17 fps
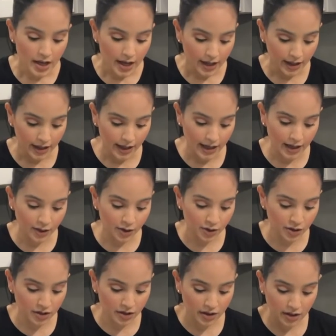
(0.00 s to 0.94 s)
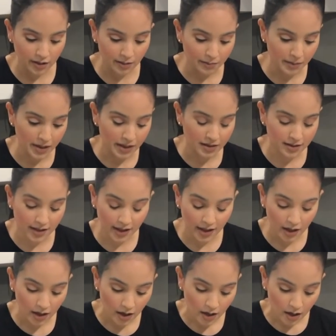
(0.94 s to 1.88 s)
And then now you're just gonna mix
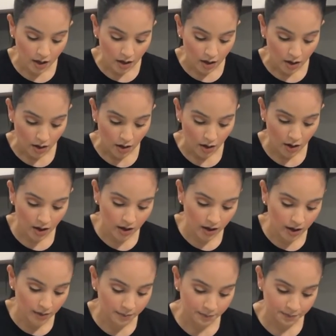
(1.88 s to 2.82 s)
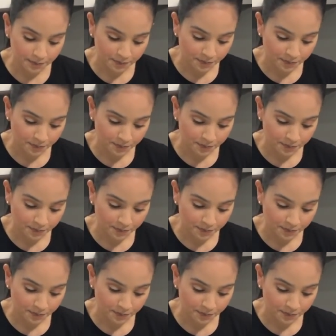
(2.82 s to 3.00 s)
it all up.